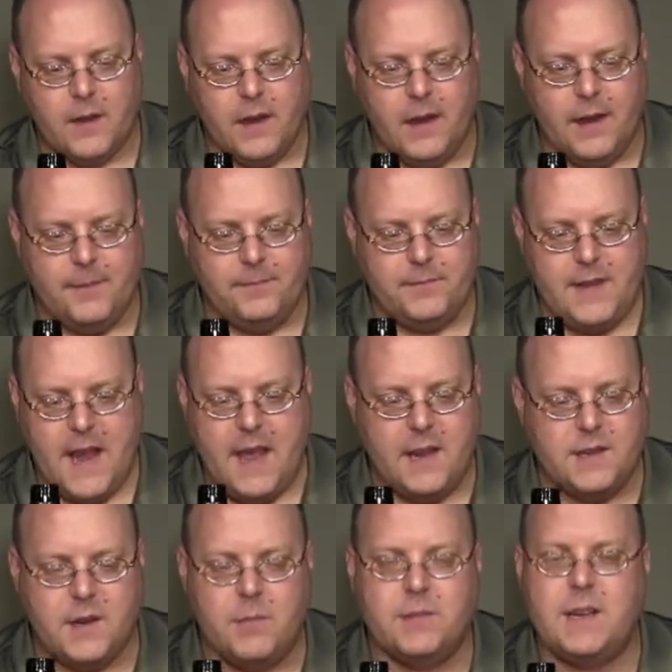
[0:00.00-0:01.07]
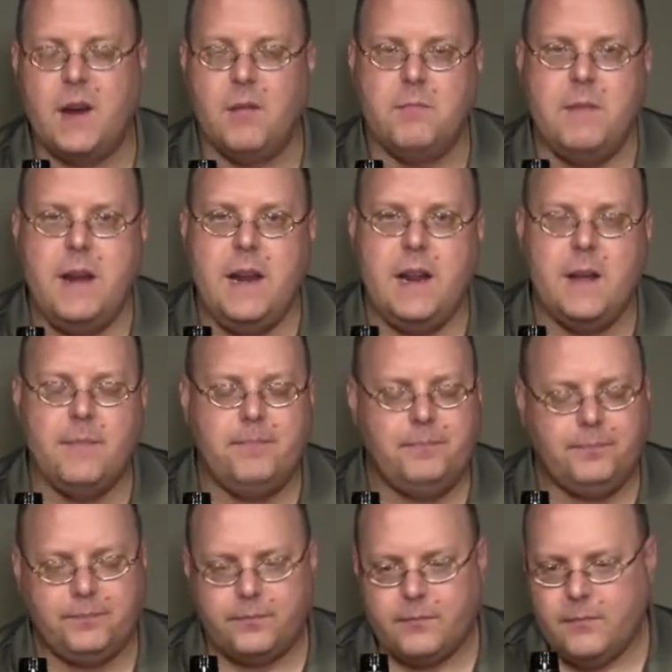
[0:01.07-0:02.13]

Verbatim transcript: Um, tannins, I would say, are medium.